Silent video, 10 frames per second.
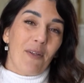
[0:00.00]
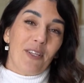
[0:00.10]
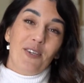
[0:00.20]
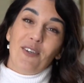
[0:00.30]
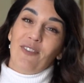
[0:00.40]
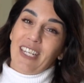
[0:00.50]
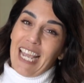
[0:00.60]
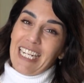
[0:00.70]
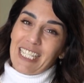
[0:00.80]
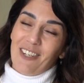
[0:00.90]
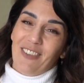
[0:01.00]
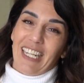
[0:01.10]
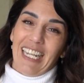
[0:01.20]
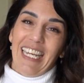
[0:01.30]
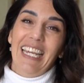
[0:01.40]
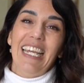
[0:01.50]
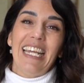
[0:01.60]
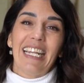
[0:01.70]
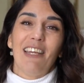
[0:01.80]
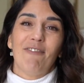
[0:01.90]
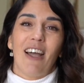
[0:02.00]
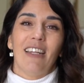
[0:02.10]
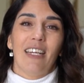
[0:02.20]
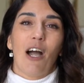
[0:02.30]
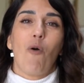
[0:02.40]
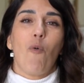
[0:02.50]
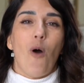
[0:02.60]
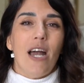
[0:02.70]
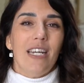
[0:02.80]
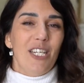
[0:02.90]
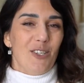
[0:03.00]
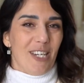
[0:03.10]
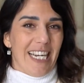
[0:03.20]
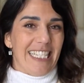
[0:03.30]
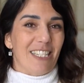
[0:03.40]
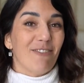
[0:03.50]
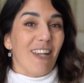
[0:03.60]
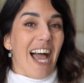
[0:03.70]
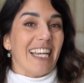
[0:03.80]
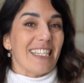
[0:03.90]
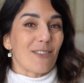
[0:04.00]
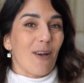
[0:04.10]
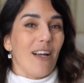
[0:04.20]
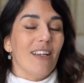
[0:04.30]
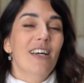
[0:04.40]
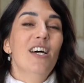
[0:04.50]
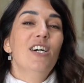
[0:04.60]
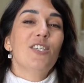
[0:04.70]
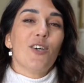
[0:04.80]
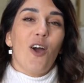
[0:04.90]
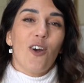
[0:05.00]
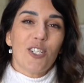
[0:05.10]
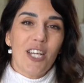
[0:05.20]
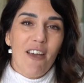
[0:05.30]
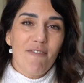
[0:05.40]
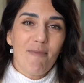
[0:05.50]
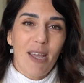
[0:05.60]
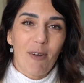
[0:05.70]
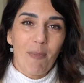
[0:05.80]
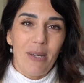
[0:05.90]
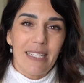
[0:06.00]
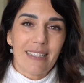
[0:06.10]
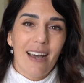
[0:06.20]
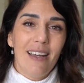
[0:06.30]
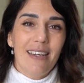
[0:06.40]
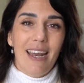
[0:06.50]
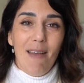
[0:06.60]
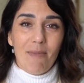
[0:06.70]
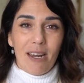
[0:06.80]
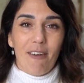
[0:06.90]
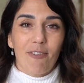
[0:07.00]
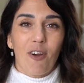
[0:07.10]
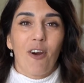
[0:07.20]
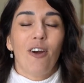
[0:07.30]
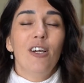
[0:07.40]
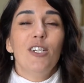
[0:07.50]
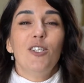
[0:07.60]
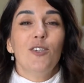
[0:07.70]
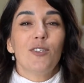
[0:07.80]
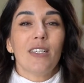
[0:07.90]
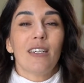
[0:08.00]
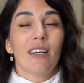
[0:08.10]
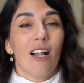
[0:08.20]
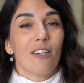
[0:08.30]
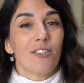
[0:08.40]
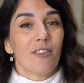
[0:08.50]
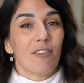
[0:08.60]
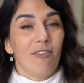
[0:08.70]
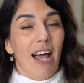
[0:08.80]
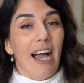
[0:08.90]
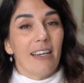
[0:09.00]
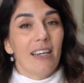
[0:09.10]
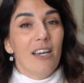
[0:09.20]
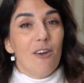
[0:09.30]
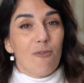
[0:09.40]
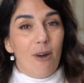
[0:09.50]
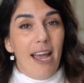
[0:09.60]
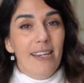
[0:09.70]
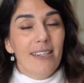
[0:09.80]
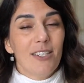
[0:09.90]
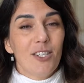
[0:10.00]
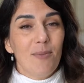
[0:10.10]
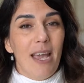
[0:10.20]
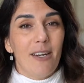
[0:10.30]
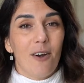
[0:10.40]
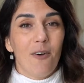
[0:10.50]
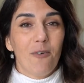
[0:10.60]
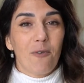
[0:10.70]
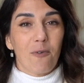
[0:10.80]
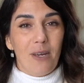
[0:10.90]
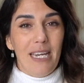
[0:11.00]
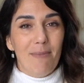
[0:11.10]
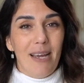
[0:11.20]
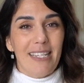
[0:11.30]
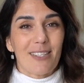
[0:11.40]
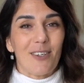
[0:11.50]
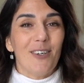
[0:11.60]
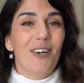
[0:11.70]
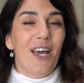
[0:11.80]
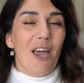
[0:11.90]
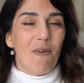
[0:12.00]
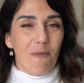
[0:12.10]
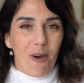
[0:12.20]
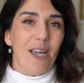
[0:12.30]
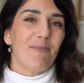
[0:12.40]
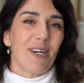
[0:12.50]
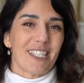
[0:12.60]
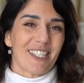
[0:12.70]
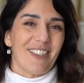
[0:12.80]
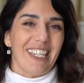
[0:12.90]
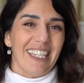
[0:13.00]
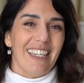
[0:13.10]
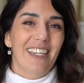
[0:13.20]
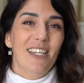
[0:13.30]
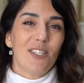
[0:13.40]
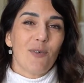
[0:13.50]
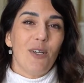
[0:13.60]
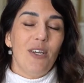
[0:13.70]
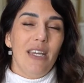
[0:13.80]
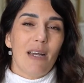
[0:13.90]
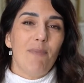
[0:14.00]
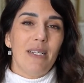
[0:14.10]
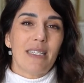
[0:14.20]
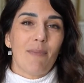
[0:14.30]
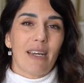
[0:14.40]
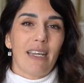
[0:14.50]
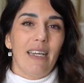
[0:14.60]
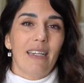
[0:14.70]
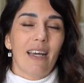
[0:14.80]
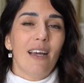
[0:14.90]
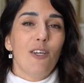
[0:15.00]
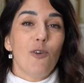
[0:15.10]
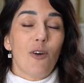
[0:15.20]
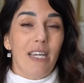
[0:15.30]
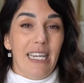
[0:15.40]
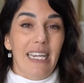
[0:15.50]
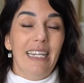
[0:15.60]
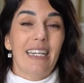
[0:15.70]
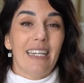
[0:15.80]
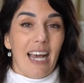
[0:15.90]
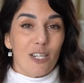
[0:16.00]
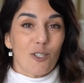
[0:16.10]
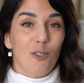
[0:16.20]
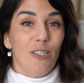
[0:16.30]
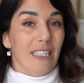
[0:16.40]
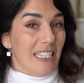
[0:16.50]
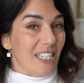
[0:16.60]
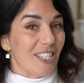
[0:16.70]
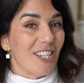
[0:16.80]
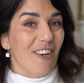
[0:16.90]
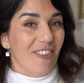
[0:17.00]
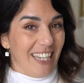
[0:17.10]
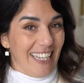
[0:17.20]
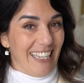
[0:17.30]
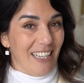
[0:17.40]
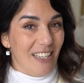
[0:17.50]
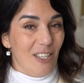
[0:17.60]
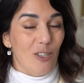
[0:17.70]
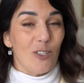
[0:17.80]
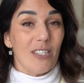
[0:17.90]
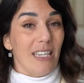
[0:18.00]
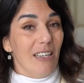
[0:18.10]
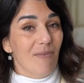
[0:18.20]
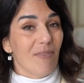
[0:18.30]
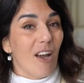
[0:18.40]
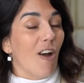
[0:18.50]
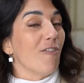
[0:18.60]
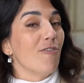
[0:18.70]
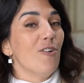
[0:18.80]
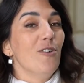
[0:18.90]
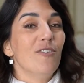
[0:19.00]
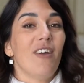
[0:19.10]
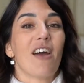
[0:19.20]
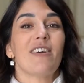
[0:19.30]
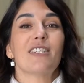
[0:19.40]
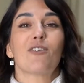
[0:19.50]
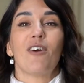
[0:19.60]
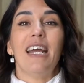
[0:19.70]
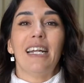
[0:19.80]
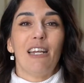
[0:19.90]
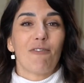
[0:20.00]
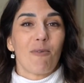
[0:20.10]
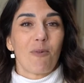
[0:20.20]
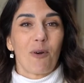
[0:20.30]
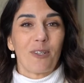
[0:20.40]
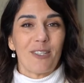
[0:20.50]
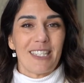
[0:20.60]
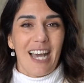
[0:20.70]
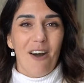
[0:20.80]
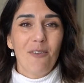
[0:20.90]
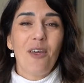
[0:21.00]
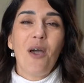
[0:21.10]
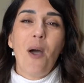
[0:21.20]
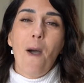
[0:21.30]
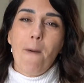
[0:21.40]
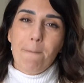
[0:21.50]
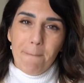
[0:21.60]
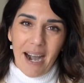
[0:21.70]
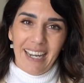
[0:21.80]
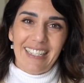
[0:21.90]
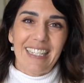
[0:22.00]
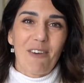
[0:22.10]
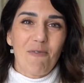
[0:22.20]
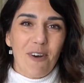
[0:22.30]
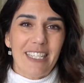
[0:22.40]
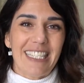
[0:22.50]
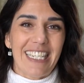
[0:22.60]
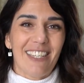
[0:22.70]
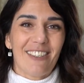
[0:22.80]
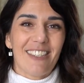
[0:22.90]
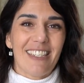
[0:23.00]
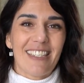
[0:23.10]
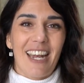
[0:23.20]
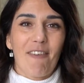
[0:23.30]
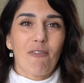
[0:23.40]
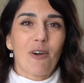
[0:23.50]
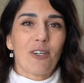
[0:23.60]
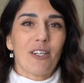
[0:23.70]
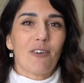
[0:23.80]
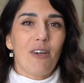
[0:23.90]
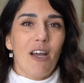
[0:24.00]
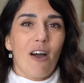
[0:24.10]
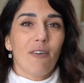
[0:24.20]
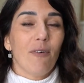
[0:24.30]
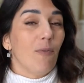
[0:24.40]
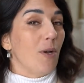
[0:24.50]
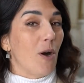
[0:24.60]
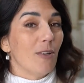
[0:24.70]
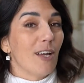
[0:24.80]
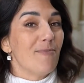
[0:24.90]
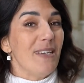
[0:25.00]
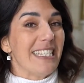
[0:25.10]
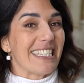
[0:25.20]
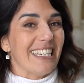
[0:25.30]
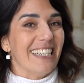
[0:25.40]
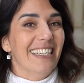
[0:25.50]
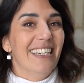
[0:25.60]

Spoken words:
the unification of Italy, Italy finally got one united flag as well. So her chef made her a pizza, named it after her, using the colors of the flag: red tomato, green basil, and white mozzarella. So when you eat a pizza Margherita, you're eating the national dish of Italy. You see, our food varies greatly from north to south, but the one singular dish that everyone could agree on, we all love pizza.